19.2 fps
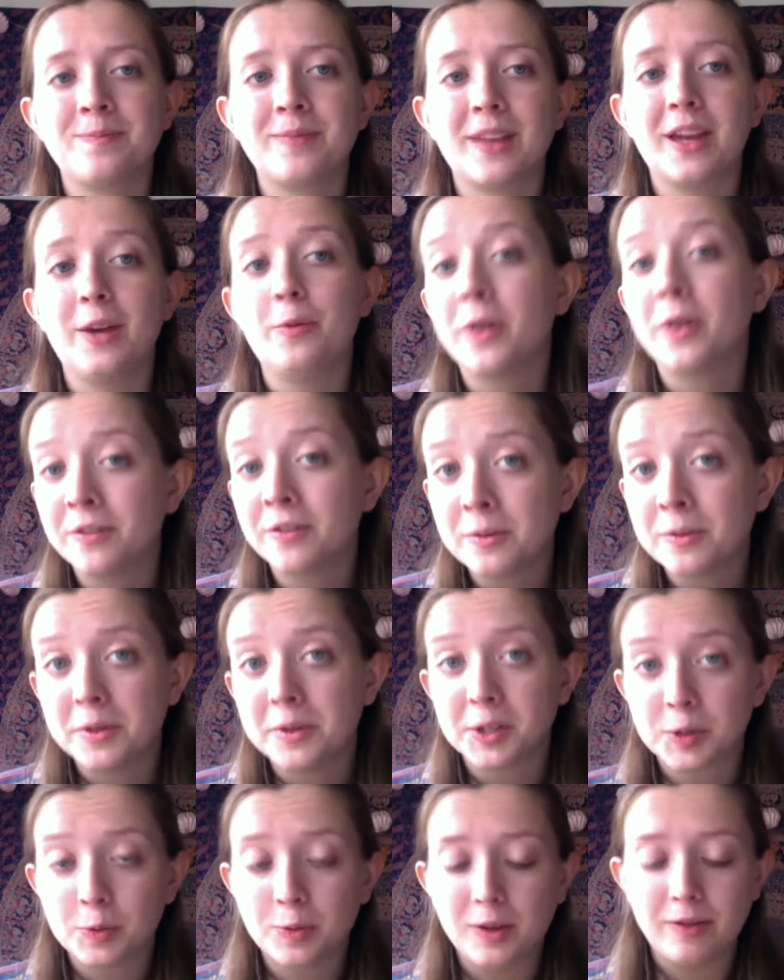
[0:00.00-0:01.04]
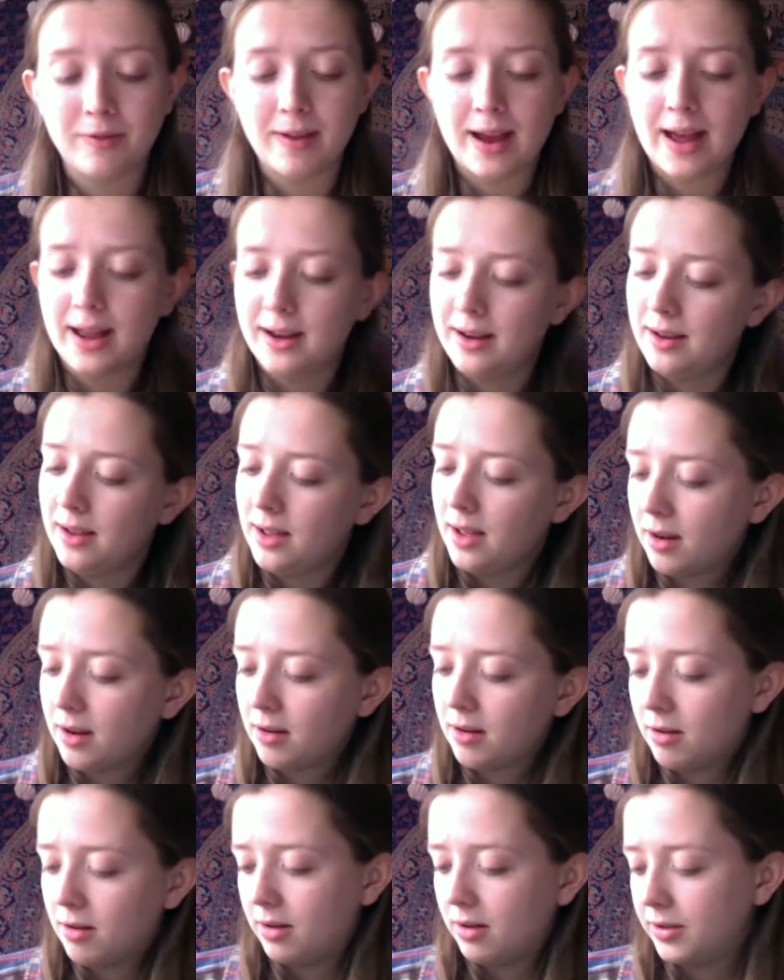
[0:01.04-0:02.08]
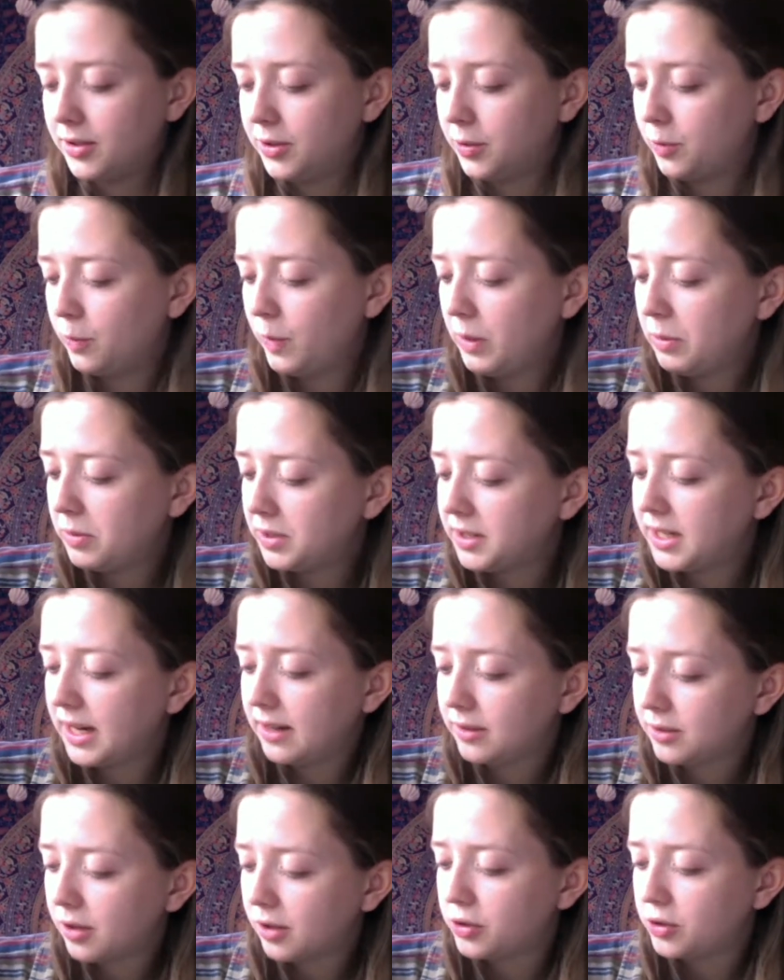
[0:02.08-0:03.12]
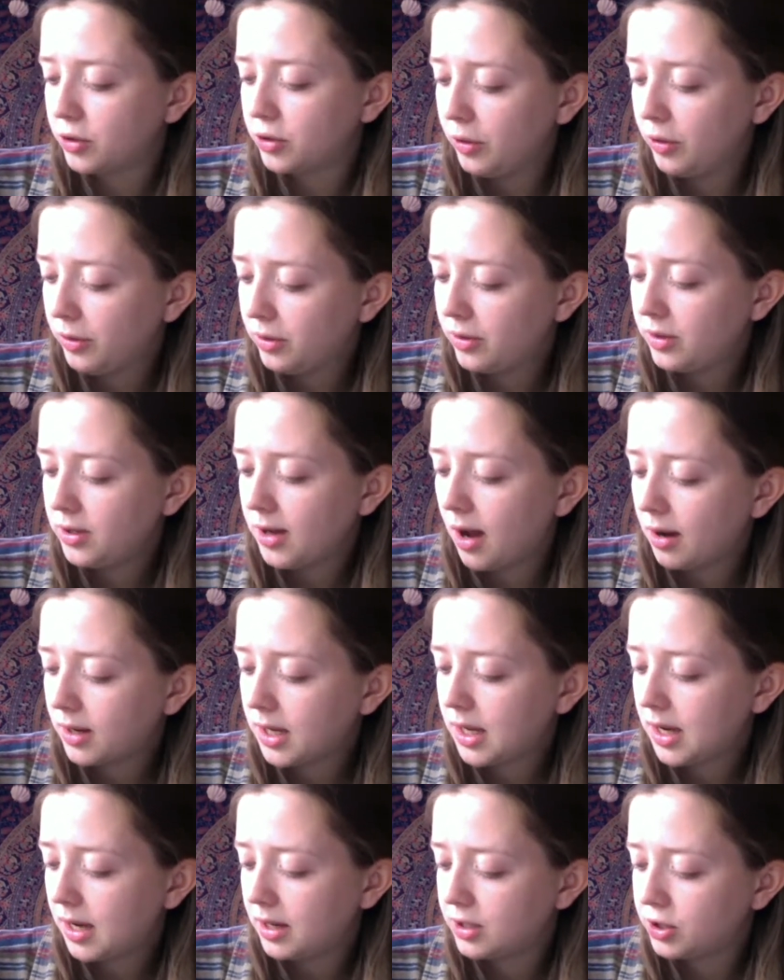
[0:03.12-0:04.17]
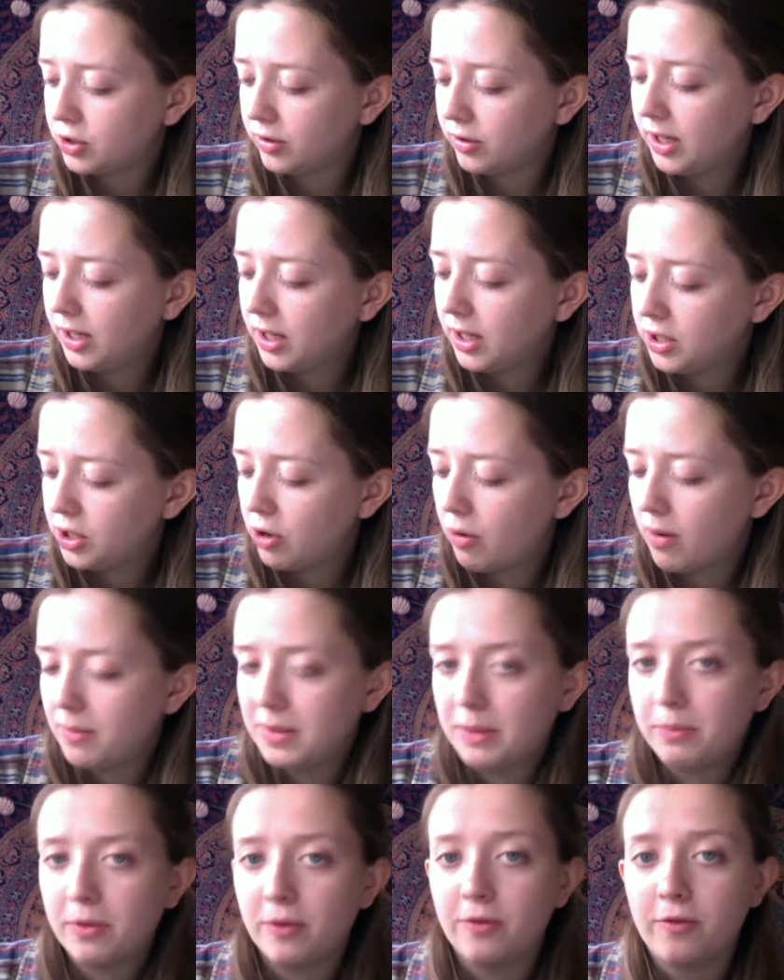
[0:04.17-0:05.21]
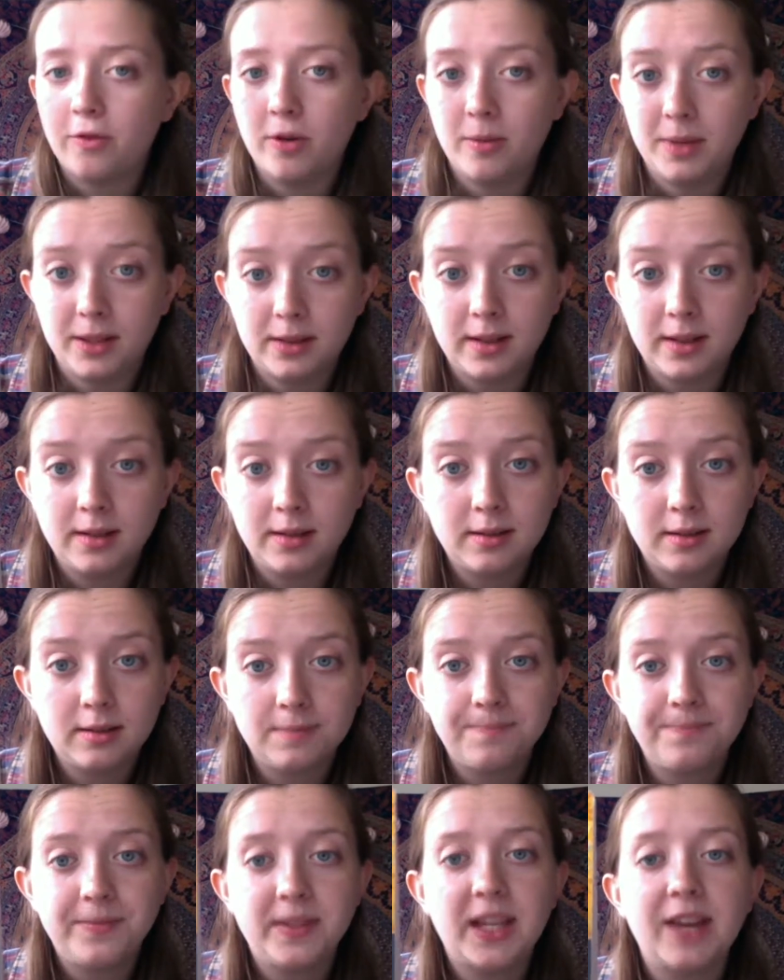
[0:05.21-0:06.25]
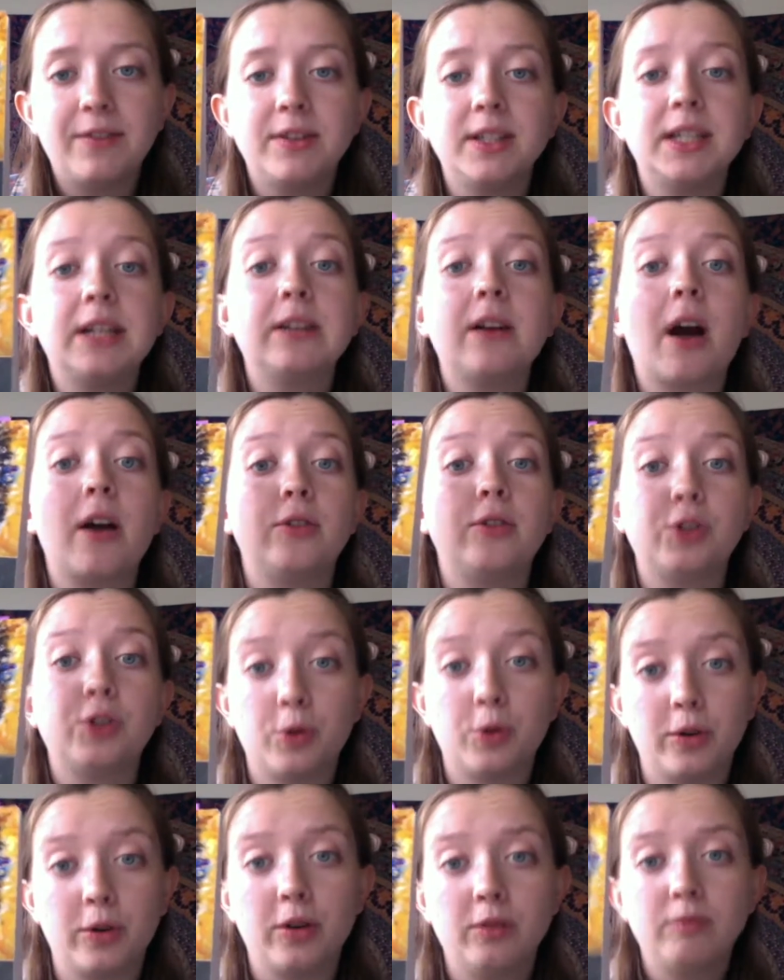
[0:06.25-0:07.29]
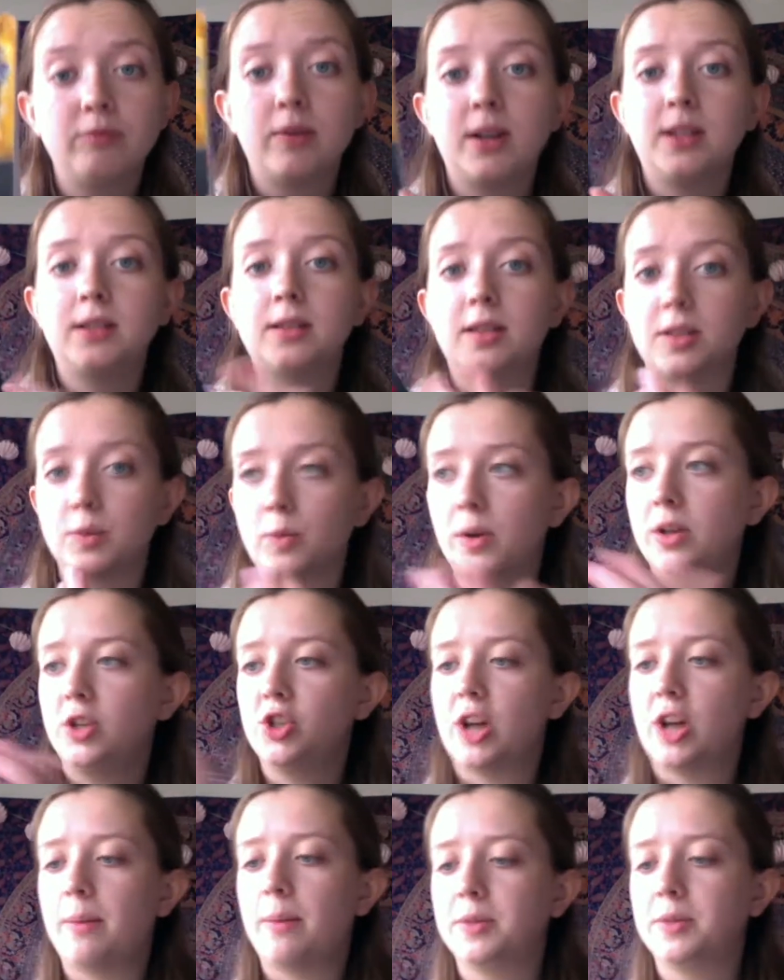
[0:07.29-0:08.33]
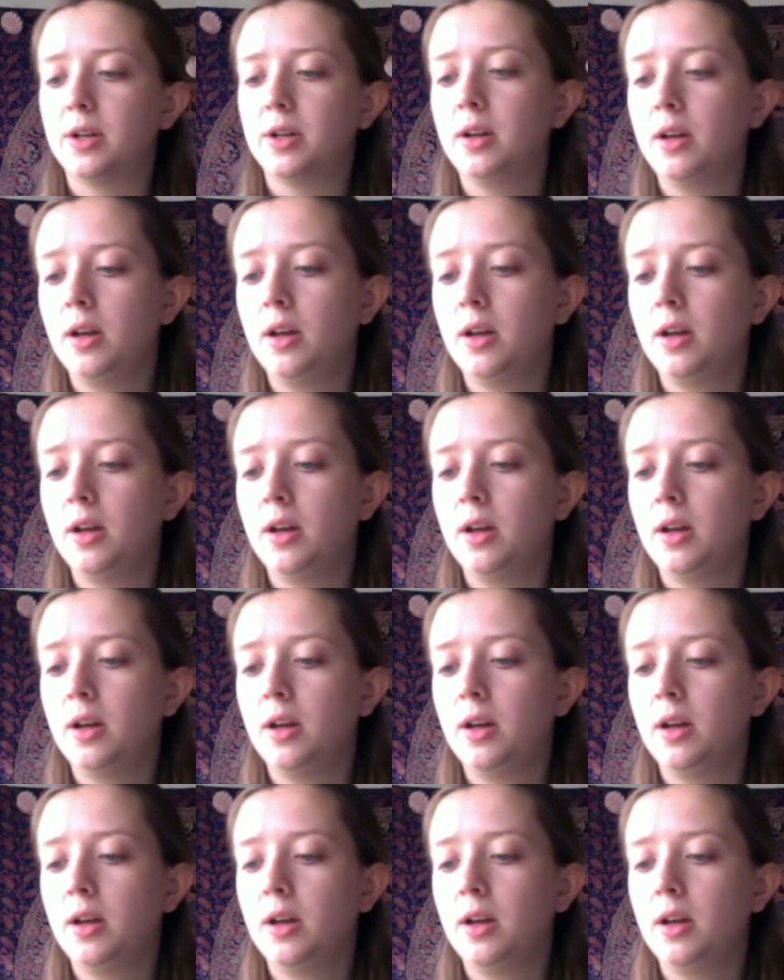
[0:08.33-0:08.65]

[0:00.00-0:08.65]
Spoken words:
In one of the books we read, called "We Will Dance Our Truth, Yaqui History in Yoemi Performances," David Delgado Shorter writes this one chapter